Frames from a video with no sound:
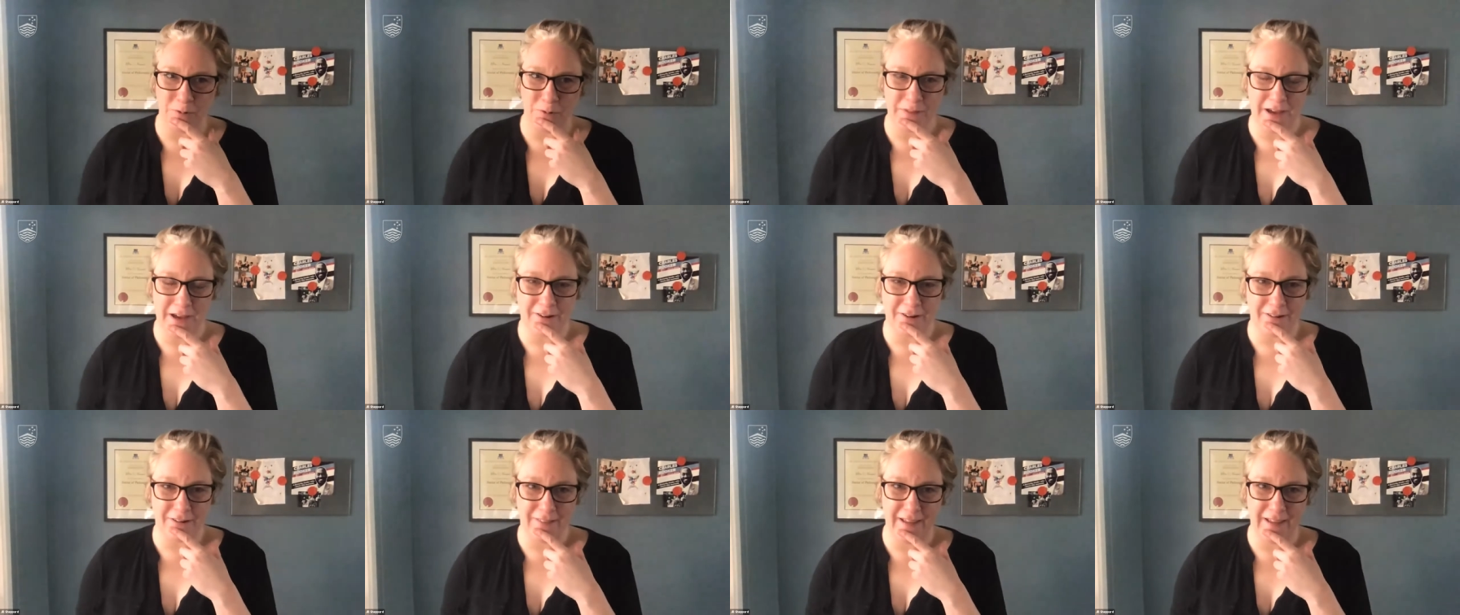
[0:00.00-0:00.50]
with
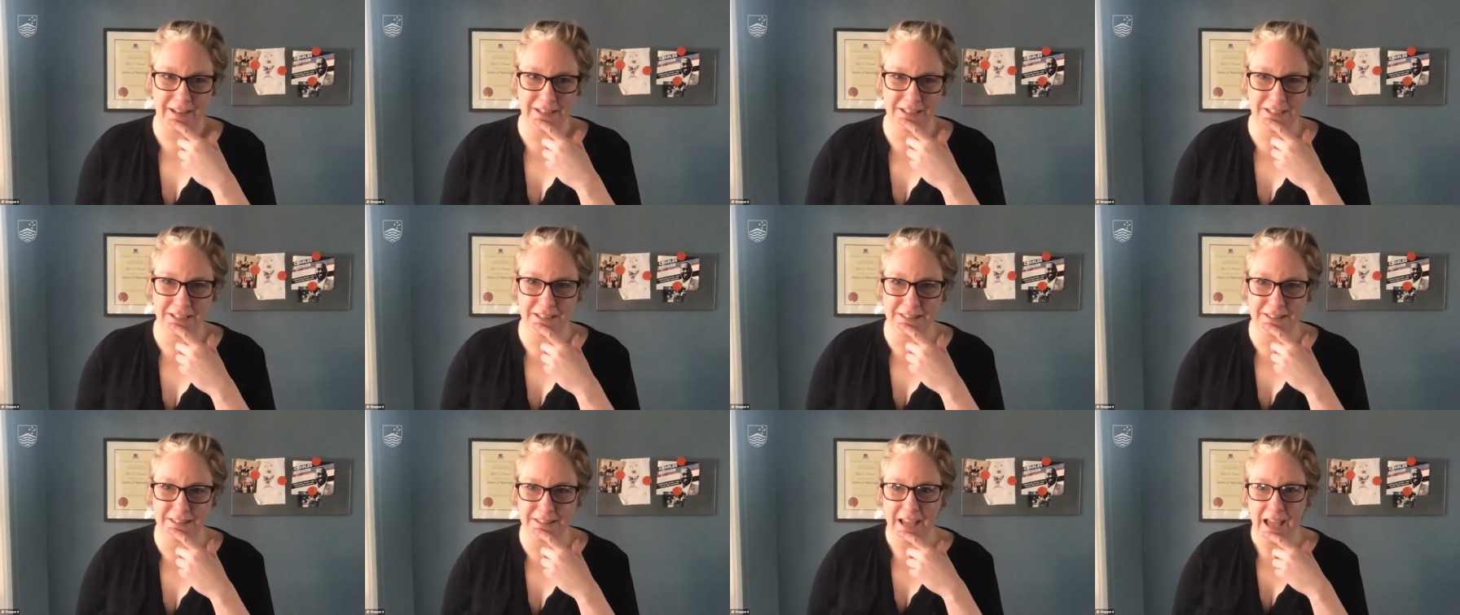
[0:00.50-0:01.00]
our
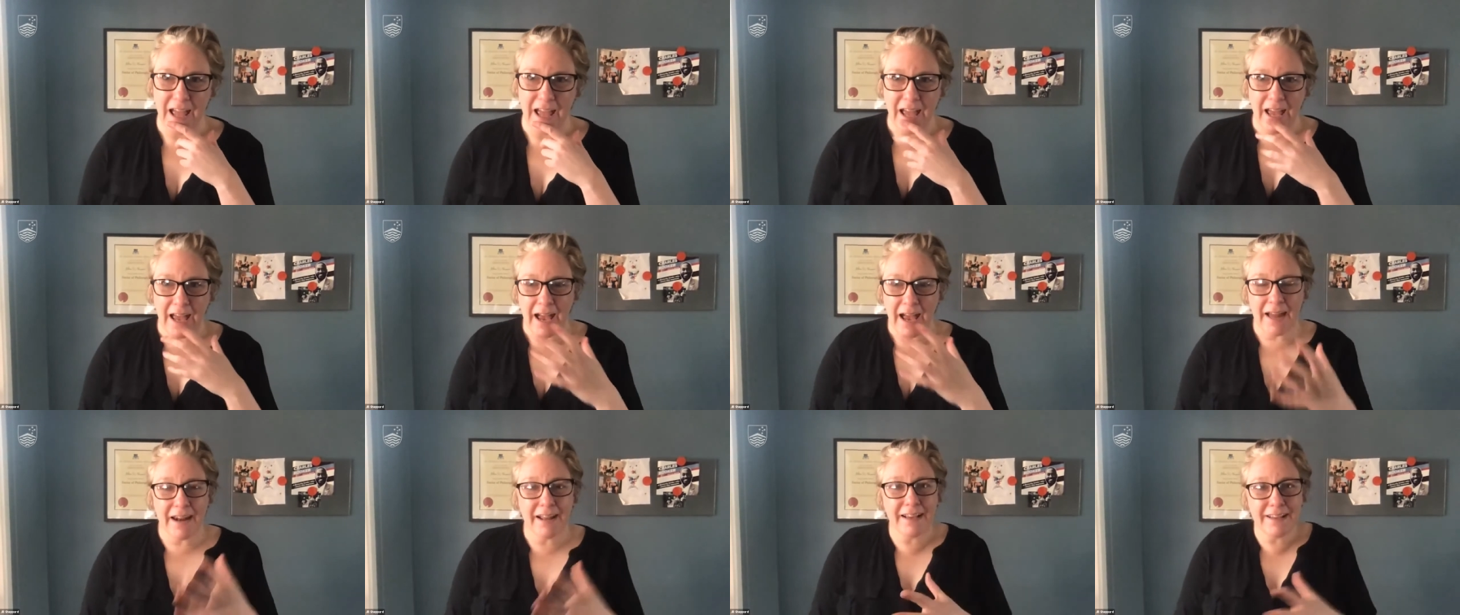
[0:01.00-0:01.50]
elections
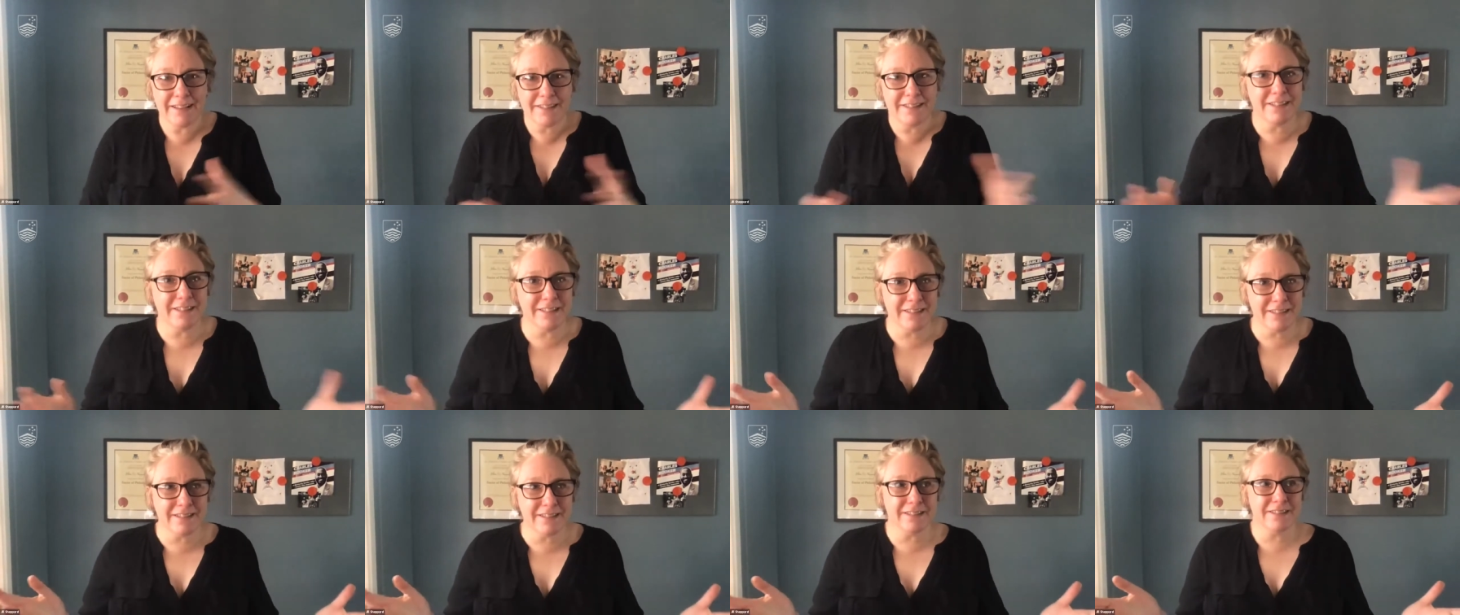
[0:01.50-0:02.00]
and i guess
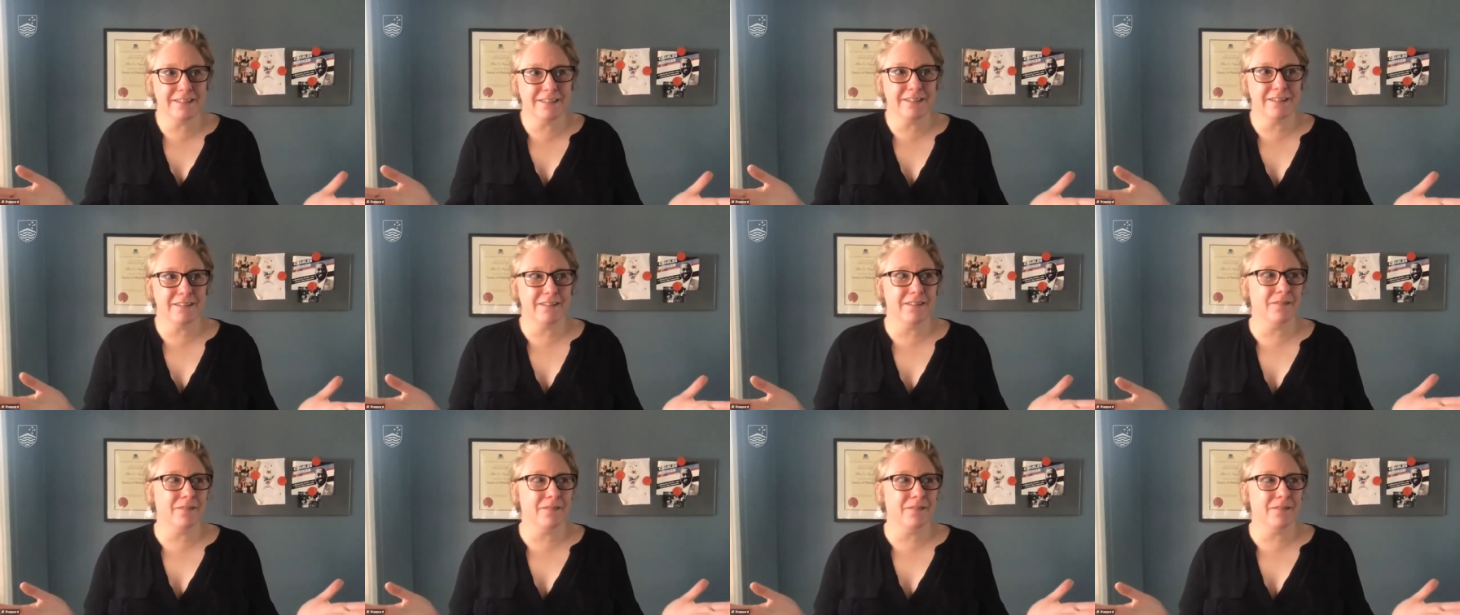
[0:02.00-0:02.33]
this is